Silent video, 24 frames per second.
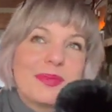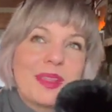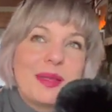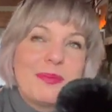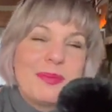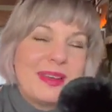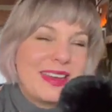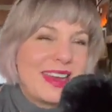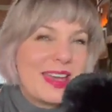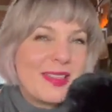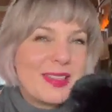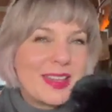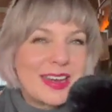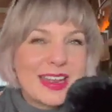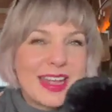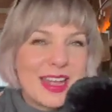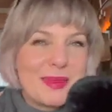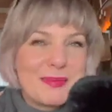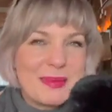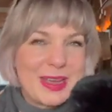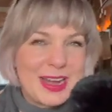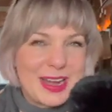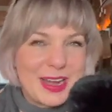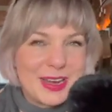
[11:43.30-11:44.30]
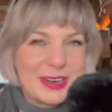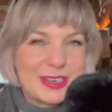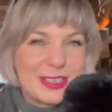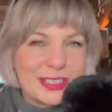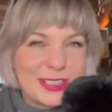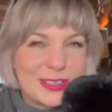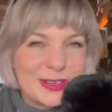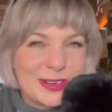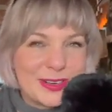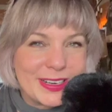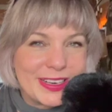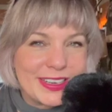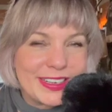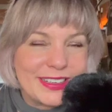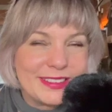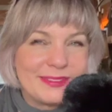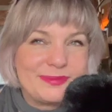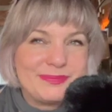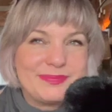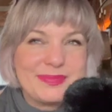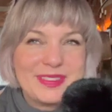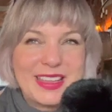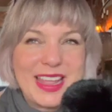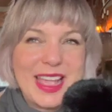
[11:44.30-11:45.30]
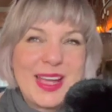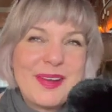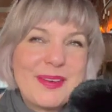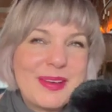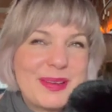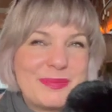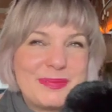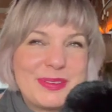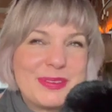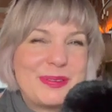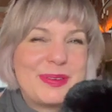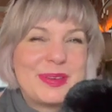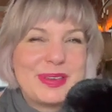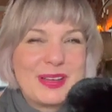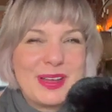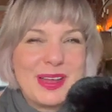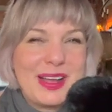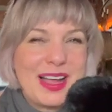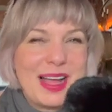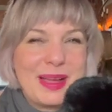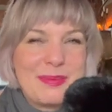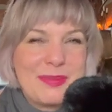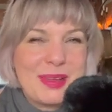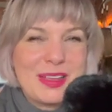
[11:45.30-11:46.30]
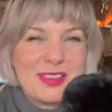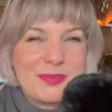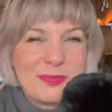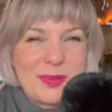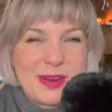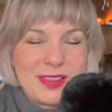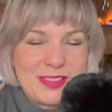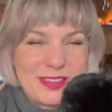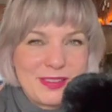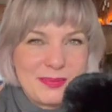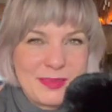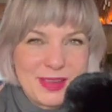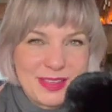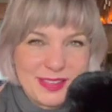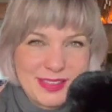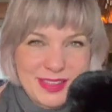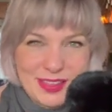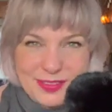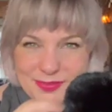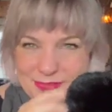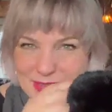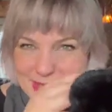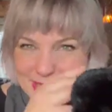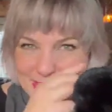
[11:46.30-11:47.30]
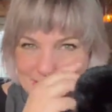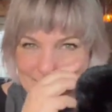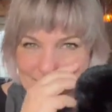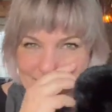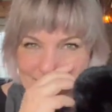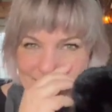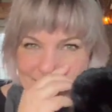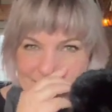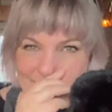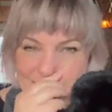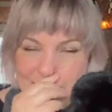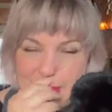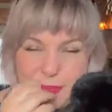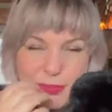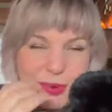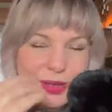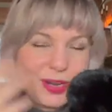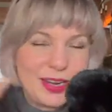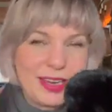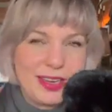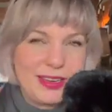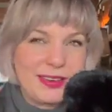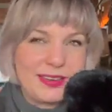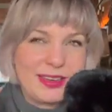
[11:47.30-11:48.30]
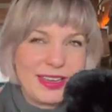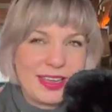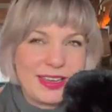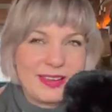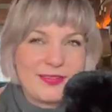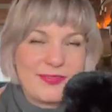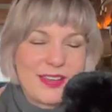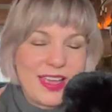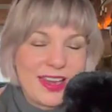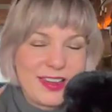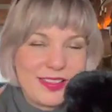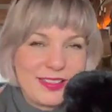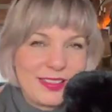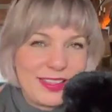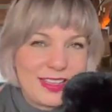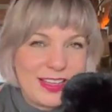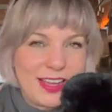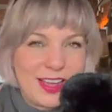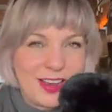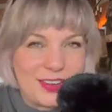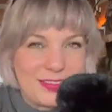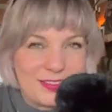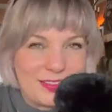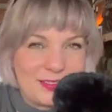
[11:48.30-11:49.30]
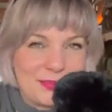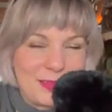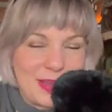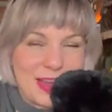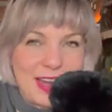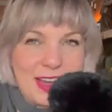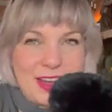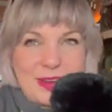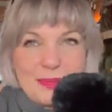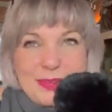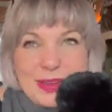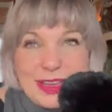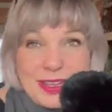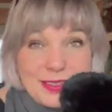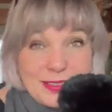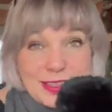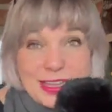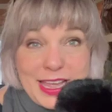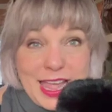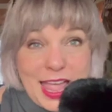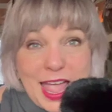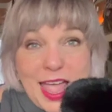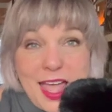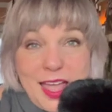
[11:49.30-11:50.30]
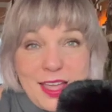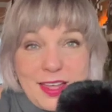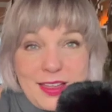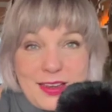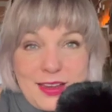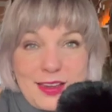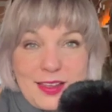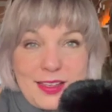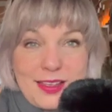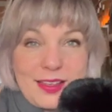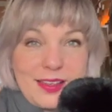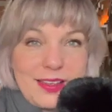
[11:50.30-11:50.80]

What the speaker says: But now that I cut my hair short, now I'm expressing myself again. I'm putting like fantasy colors in my hair because I can.